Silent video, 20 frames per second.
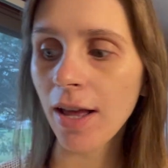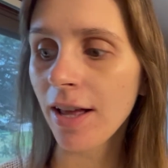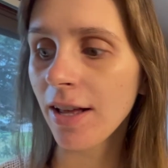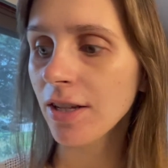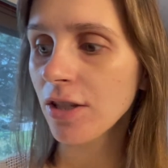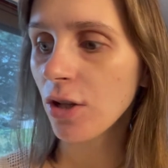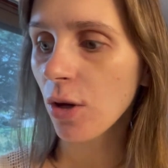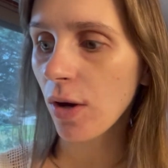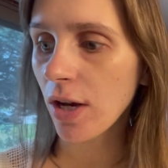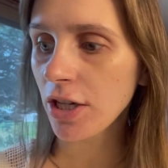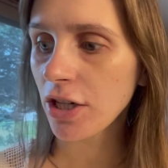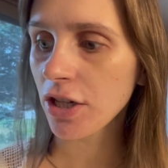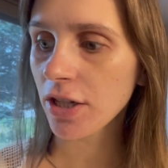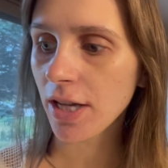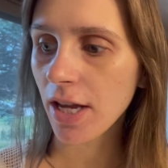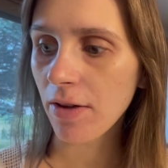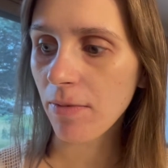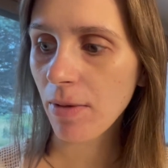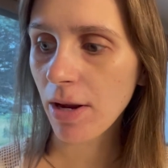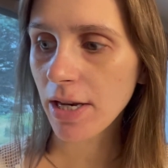So I just
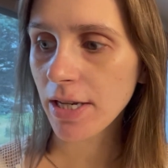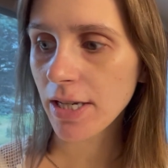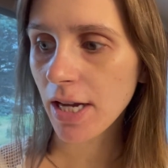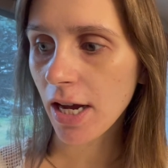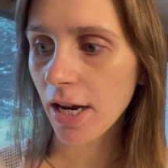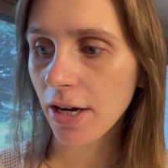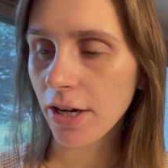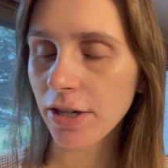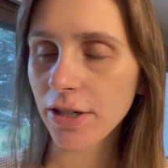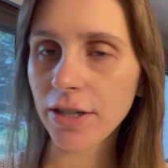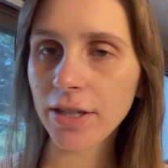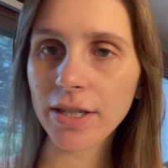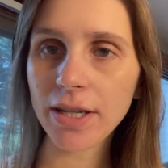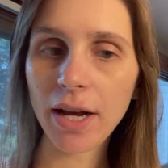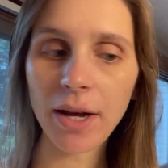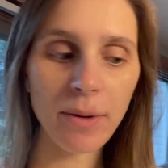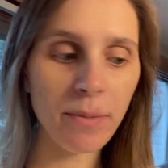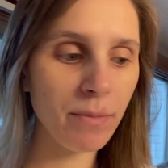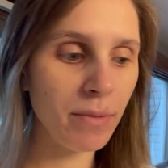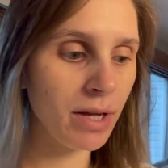gave my daughter
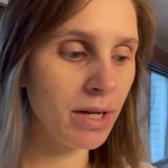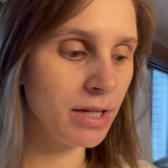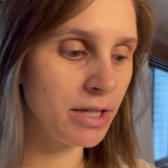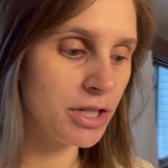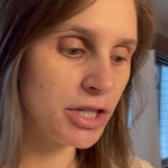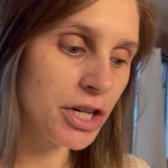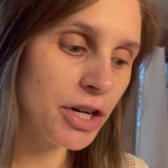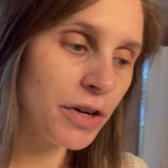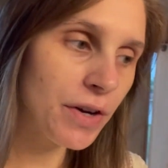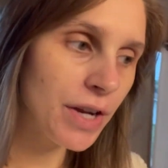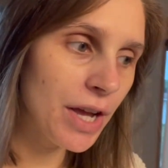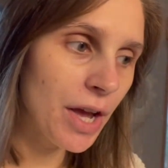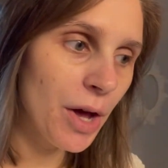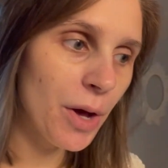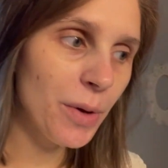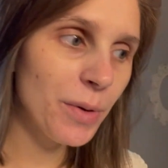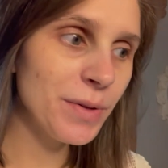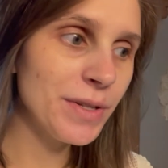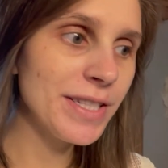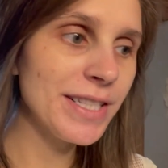some
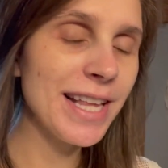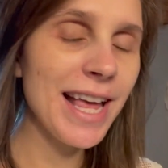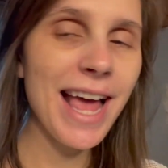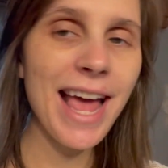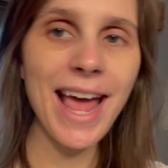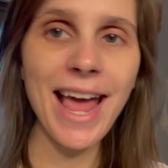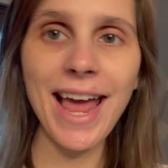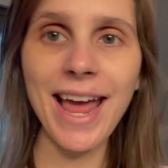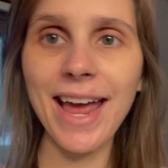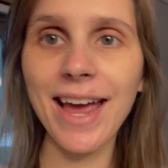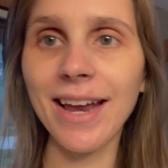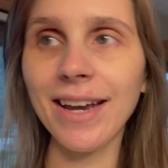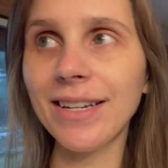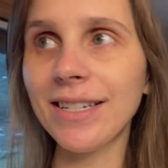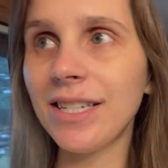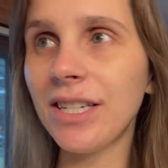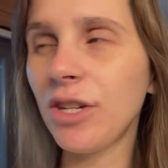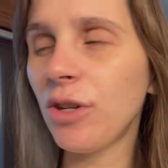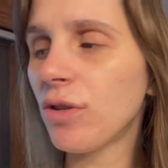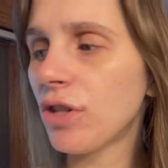Cheerios, and
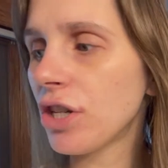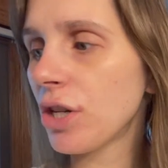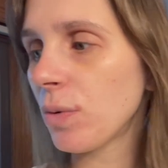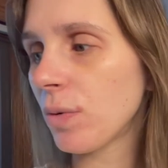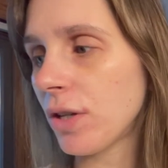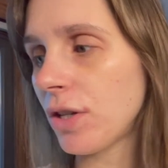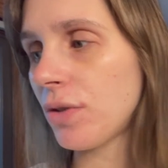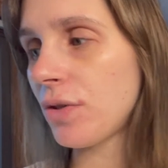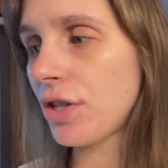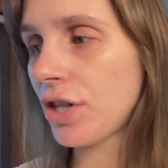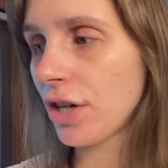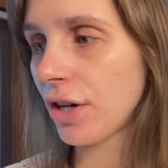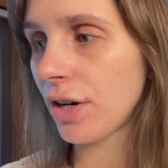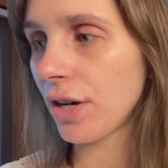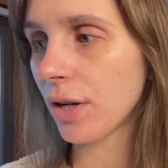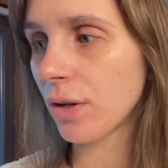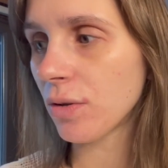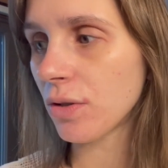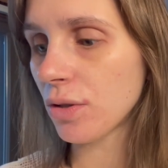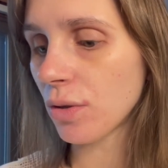usually we'll do
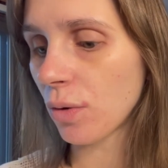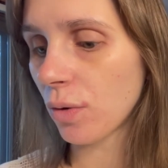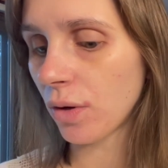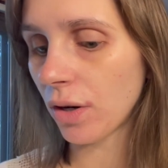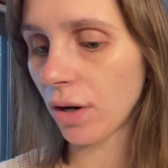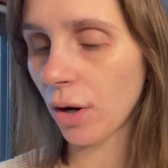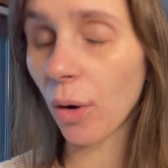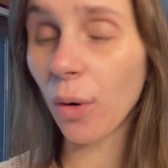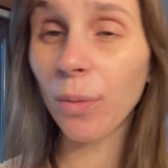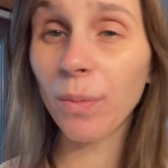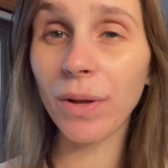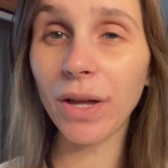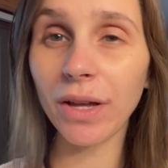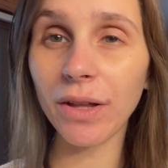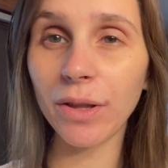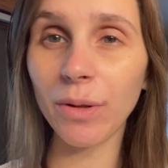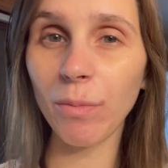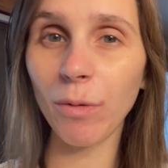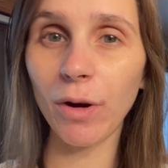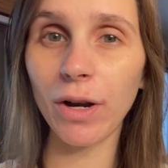Cheerios or oatmeal
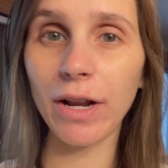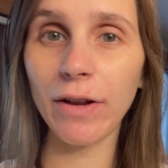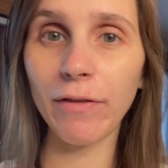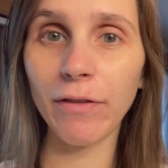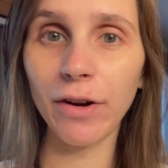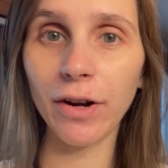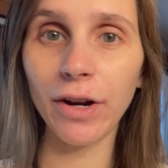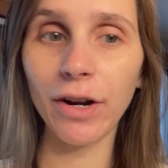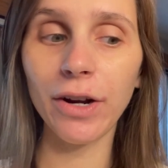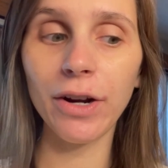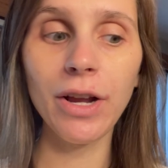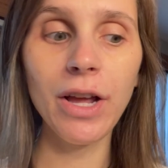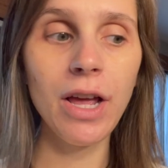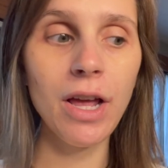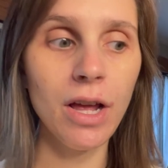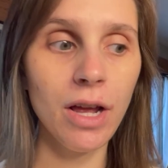in the morning for her.